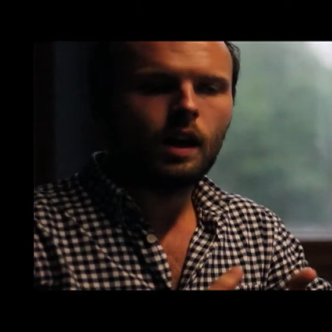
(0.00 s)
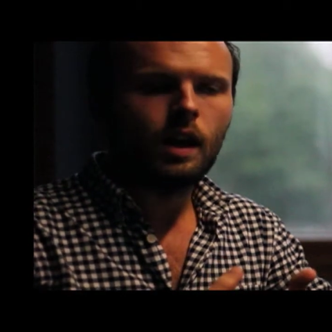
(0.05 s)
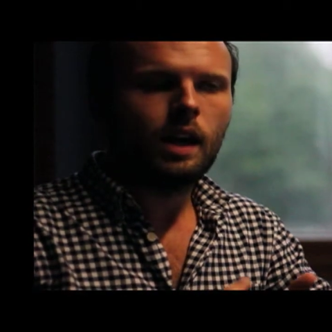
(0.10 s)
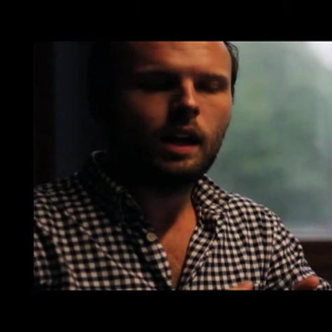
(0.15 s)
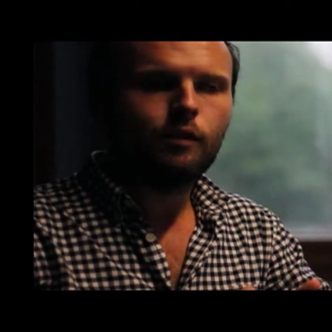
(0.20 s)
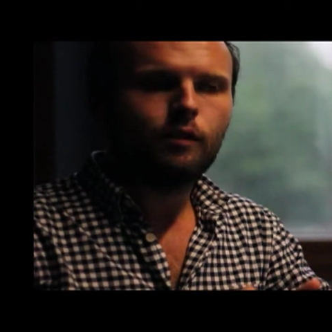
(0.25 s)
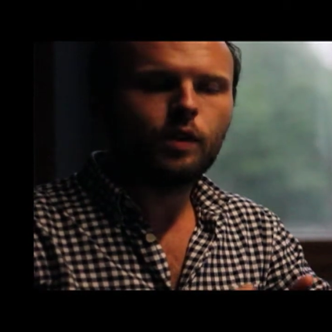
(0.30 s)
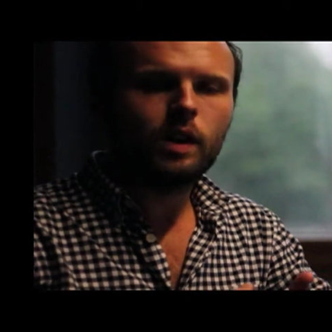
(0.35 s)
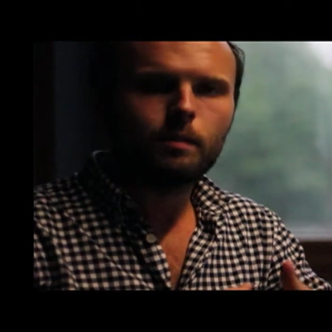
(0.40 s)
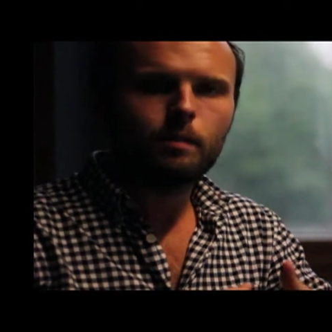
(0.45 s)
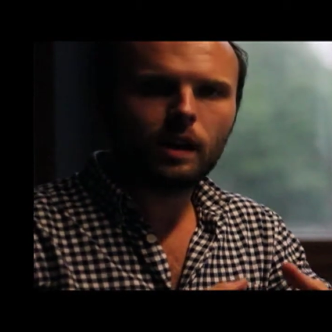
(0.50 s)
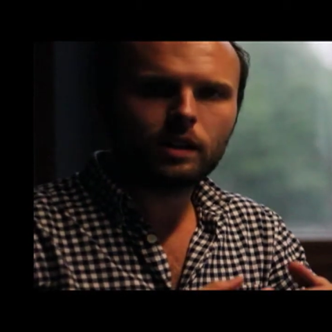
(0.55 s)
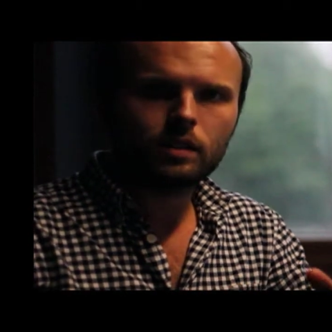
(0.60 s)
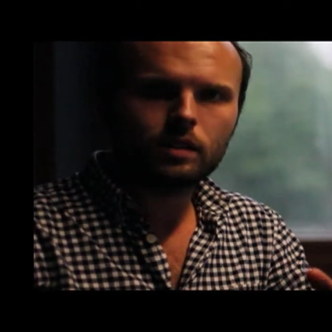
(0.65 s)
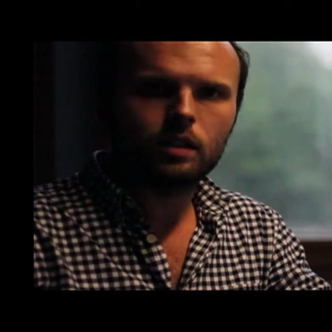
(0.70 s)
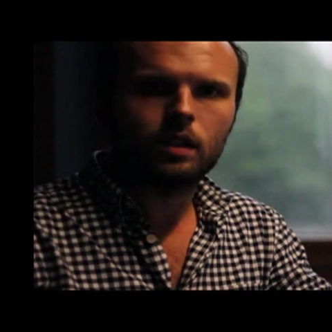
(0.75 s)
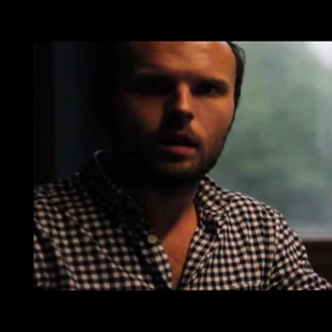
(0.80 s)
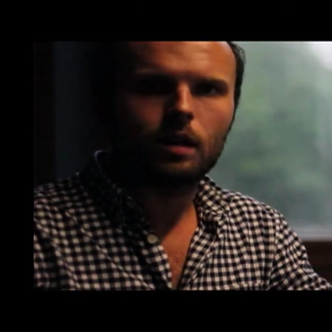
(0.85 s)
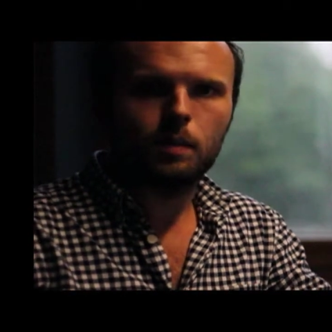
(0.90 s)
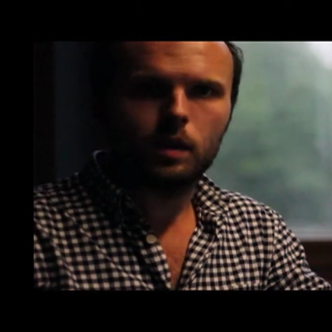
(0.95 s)
If we imagine
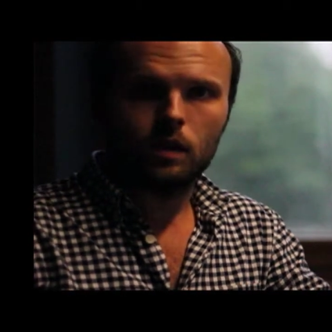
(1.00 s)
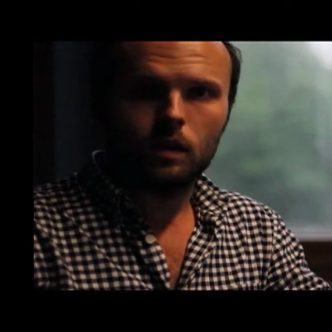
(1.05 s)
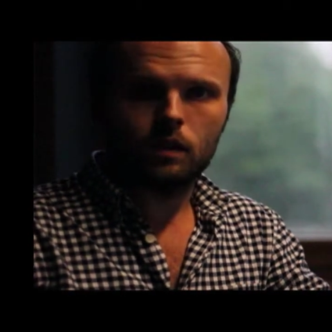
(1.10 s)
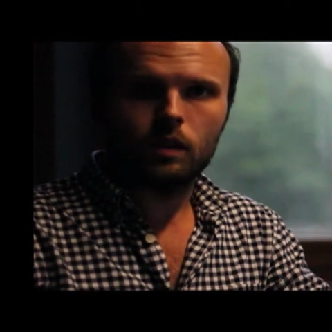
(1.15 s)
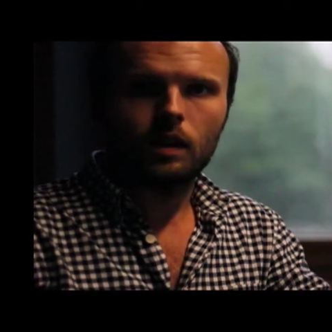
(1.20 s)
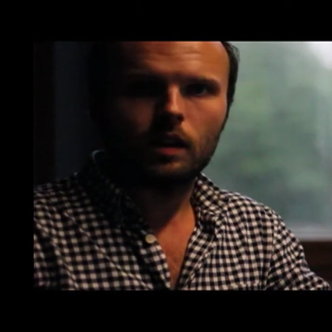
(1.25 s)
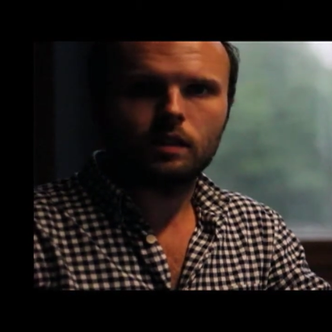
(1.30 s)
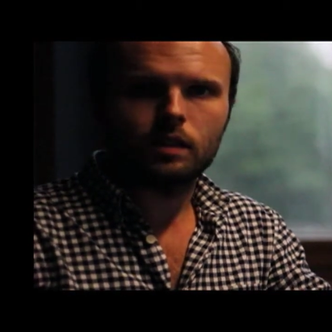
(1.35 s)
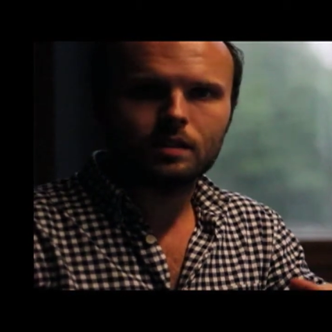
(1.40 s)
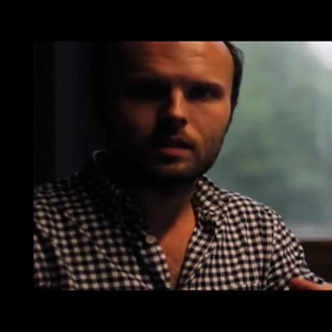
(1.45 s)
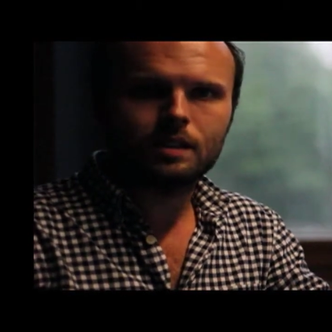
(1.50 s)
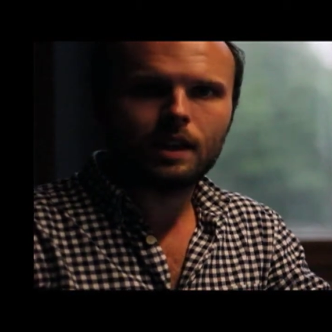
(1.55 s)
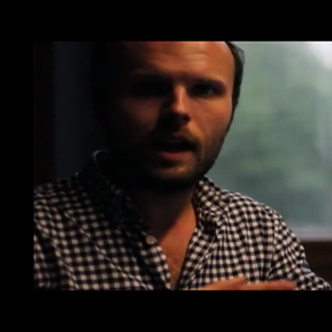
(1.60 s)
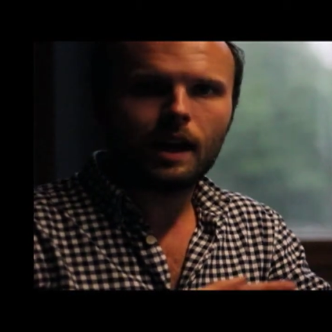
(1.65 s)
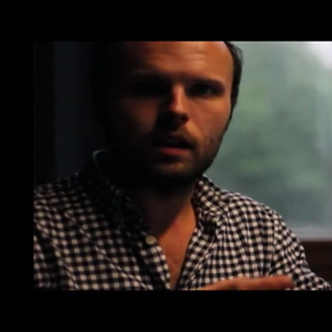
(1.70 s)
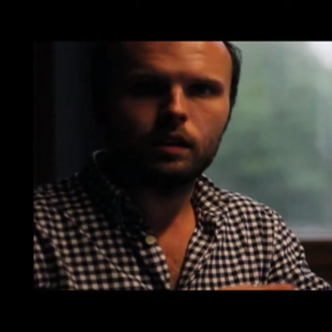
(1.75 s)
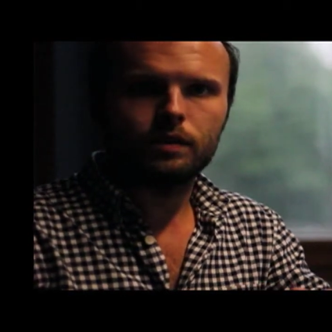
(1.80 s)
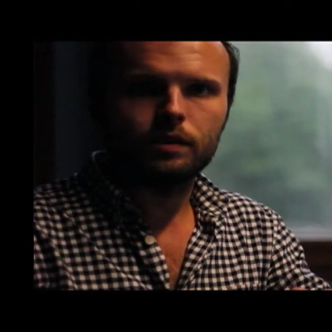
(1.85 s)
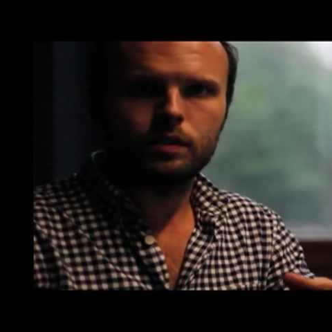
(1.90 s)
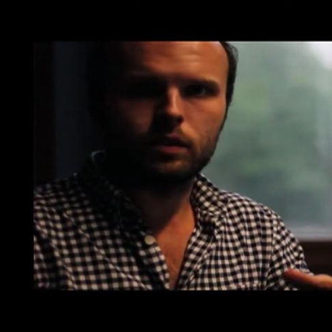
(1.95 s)
a community as a
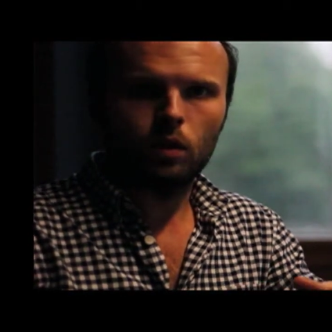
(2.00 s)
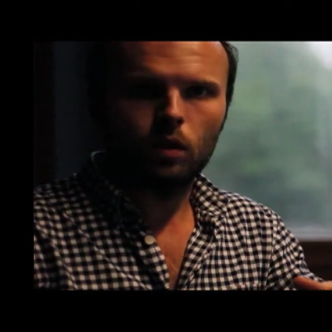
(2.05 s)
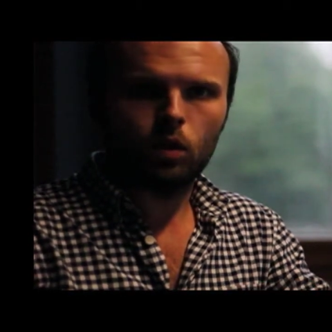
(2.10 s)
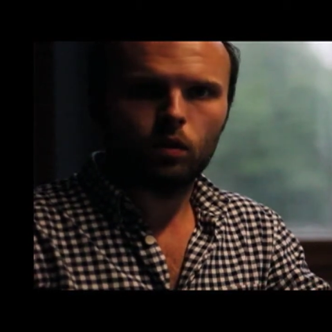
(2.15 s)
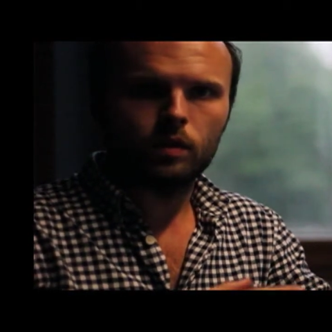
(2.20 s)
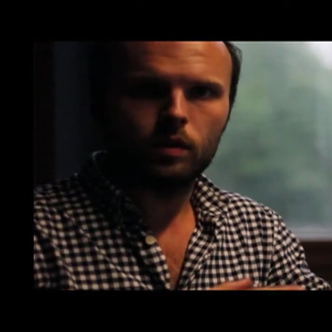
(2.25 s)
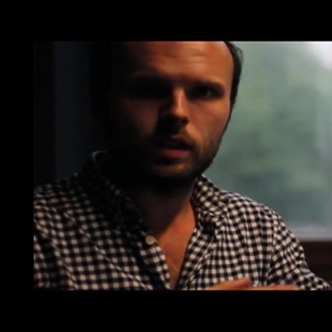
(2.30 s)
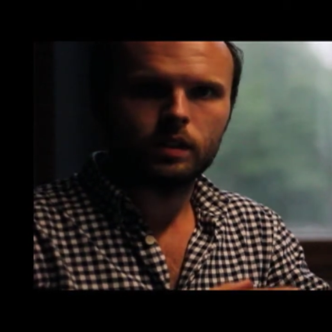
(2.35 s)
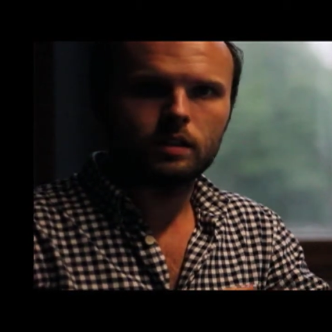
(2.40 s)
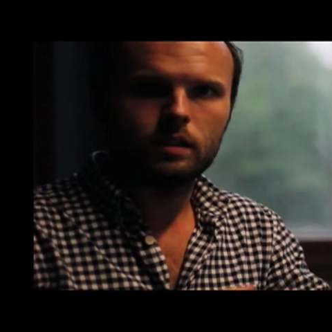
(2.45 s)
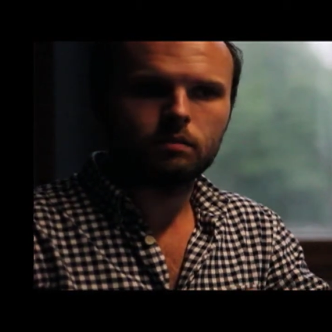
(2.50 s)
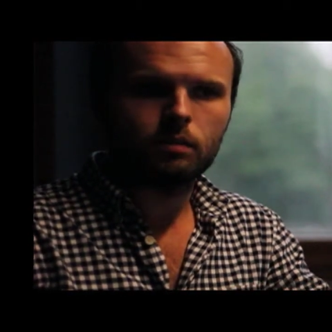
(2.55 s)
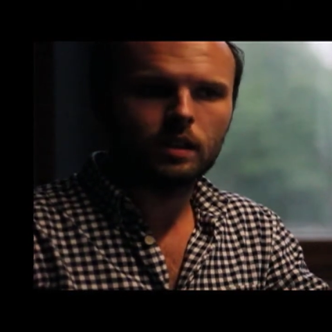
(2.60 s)
set of stories,